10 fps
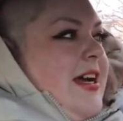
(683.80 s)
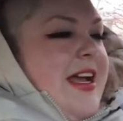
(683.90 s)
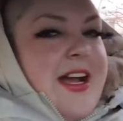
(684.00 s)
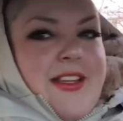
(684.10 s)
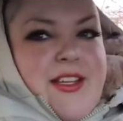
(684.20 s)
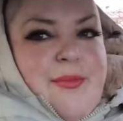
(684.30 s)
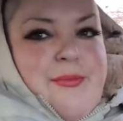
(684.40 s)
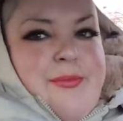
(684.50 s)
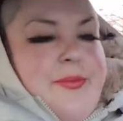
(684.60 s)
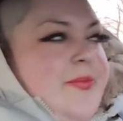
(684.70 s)
I cut
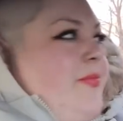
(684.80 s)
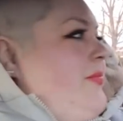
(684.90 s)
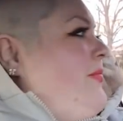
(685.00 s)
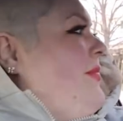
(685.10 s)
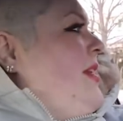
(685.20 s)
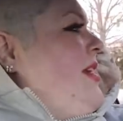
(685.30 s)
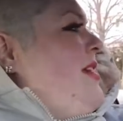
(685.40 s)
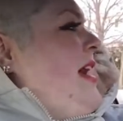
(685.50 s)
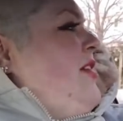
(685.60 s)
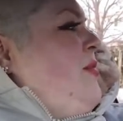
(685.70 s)
them.
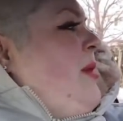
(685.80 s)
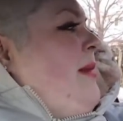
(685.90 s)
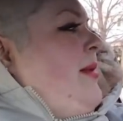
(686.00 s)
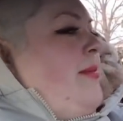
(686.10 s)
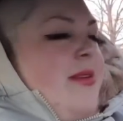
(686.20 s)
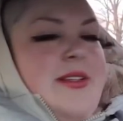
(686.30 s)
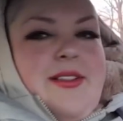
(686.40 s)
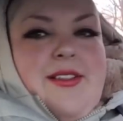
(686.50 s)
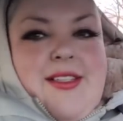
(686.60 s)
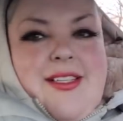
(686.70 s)
Yeah, no problem.
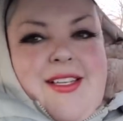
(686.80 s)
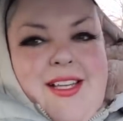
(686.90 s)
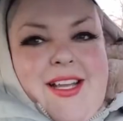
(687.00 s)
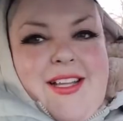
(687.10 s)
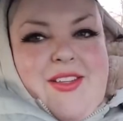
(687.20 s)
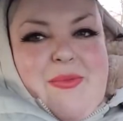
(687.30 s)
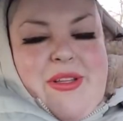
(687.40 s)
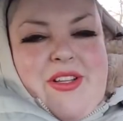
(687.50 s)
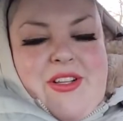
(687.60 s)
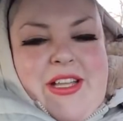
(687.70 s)
I cut
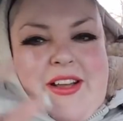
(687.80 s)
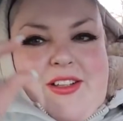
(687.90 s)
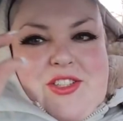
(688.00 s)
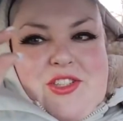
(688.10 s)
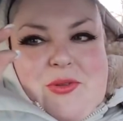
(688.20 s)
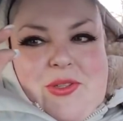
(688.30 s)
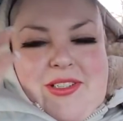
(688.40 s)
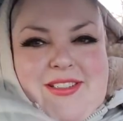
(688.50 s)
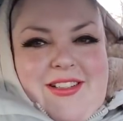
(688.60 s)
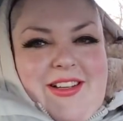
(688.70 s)
them and they're like all
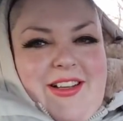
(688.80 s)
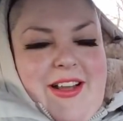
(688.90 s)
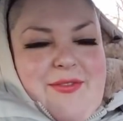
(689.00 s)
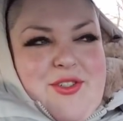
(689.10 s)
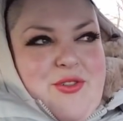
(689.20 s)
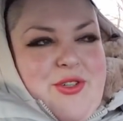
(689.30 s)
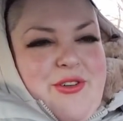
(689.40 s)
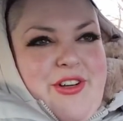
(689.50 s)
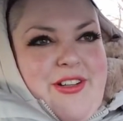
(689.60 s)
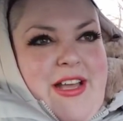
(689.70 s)
short. I, have to show you.
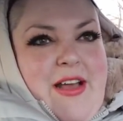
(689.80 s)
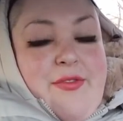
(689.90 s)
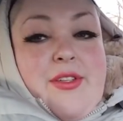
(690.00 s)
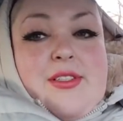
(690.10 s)
You're going to laugh.